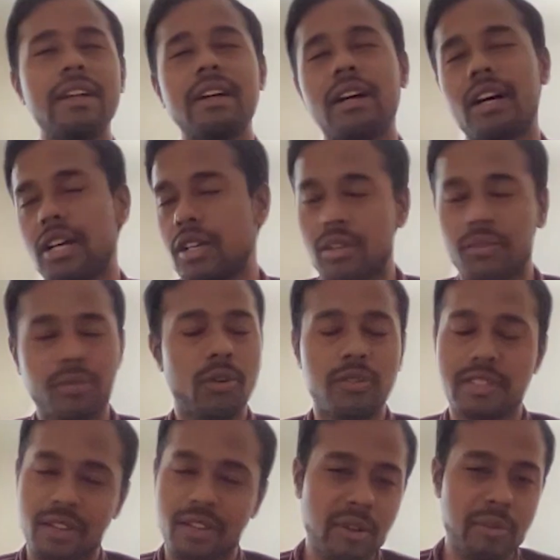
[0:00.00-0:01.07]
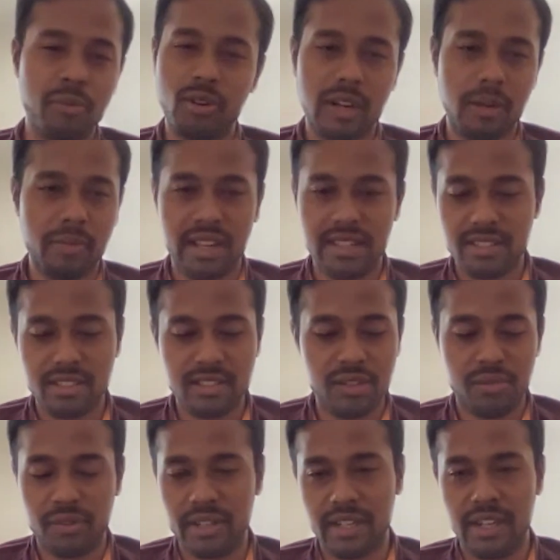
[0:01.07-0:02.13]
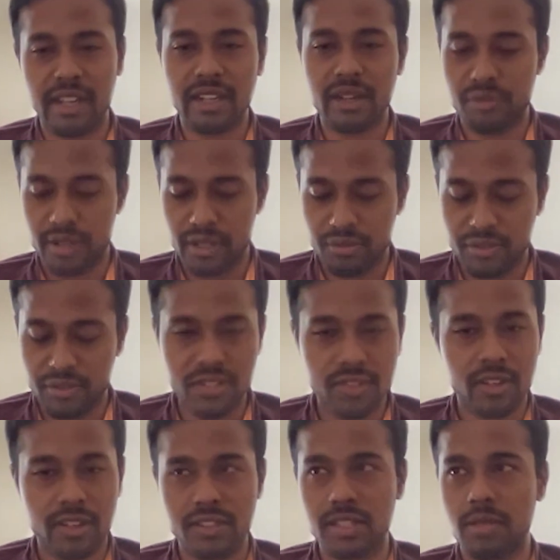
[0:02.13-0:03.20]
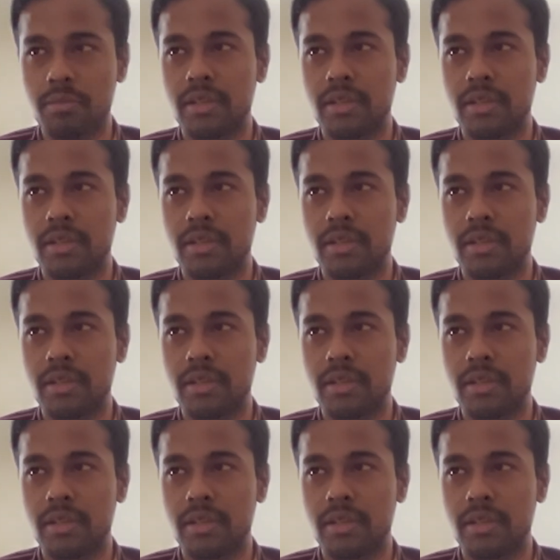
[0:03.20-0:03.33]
Of course, every program has its different fee structure,